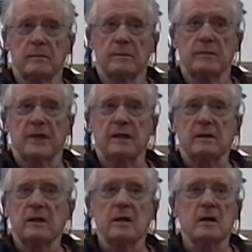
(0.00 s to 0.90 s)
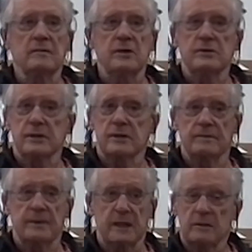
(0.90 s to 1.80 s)
they loved using the
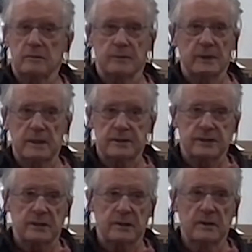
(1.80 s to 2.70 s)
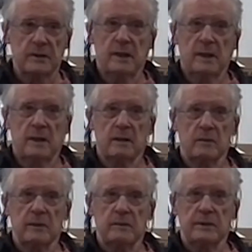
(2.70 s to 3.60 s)
big cupola. So
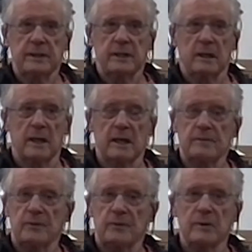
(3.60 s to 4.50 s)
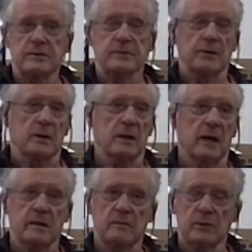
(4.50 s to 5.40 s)
we did a lot of pours for a
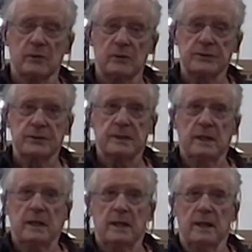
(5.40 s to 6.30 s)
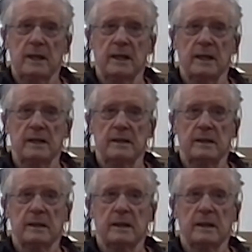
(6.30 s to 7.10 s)
lot of molds, and